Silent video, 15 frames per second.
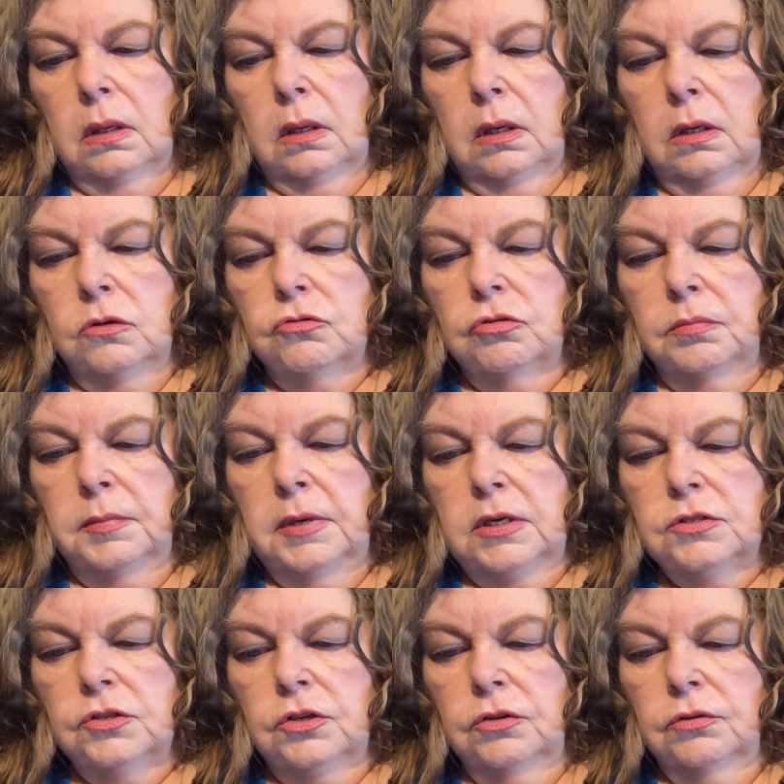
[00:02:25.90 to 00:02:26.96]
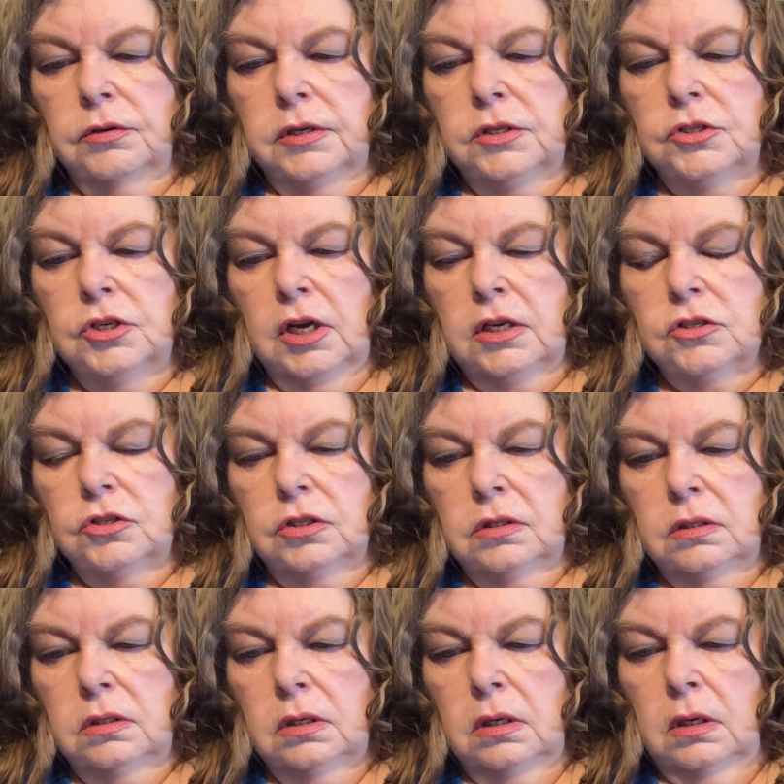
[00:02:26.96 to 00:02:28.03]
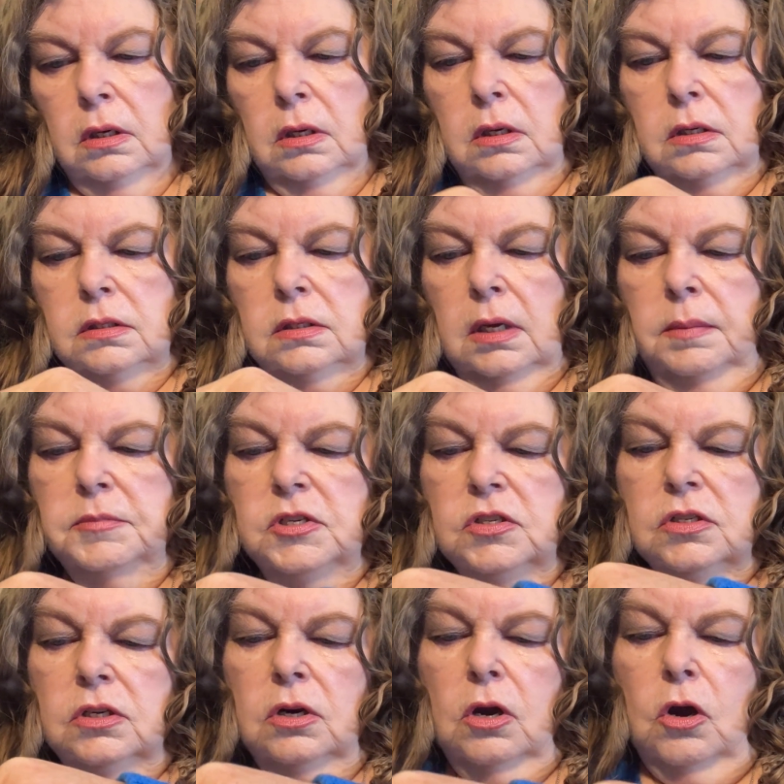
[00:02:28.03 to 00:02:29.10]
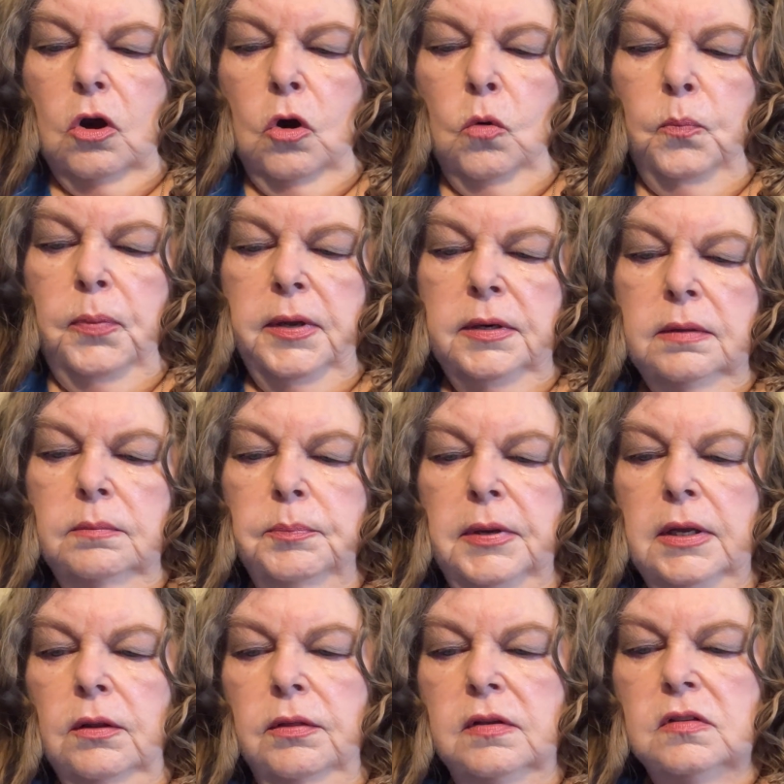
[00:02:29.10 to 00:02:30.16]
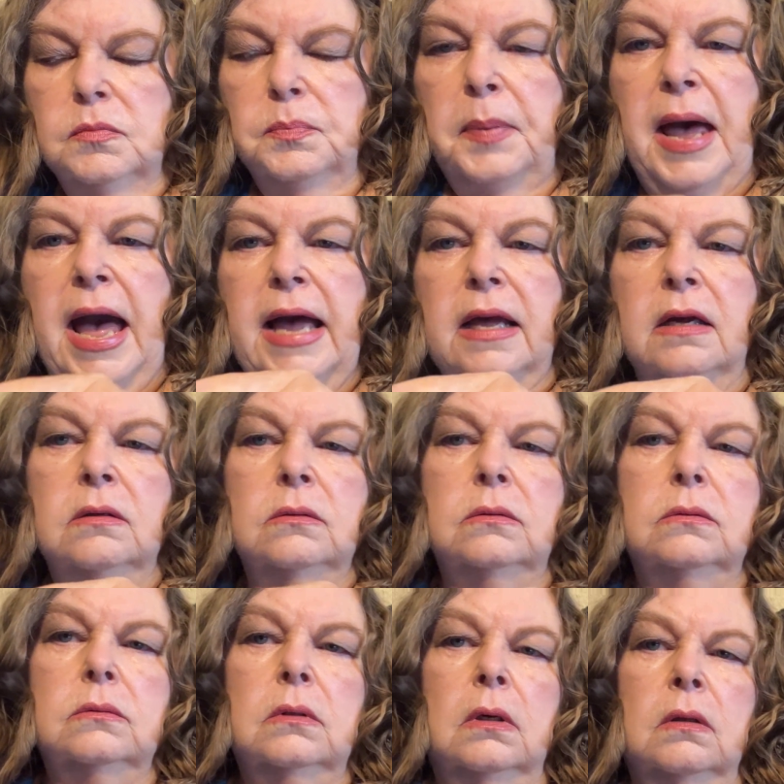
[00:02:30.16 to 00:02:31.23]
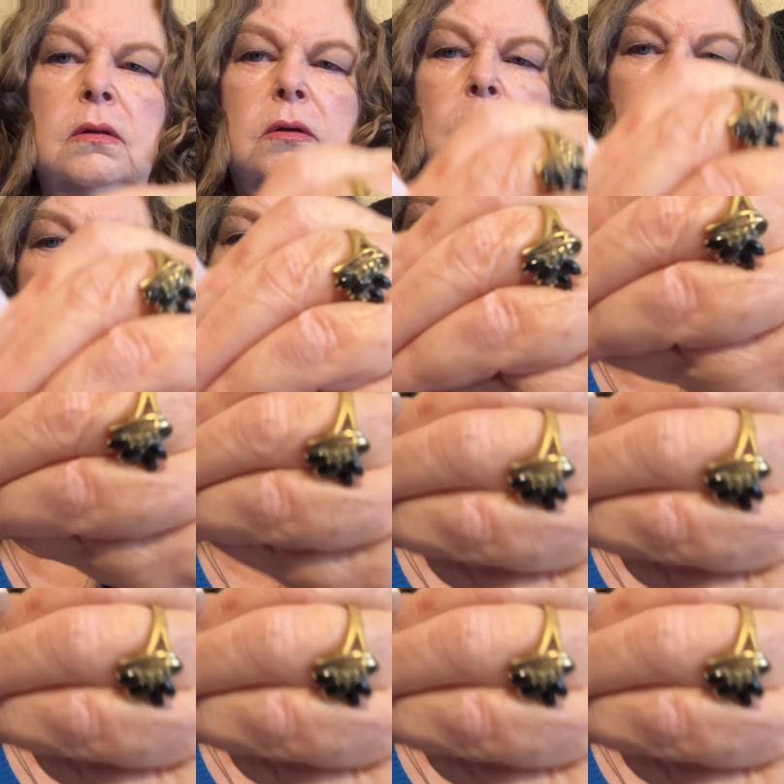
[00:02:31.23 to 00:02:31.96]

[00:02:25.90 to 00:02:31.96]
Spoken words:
Intramuscular injection. So I'm just going to peel this back a little bit,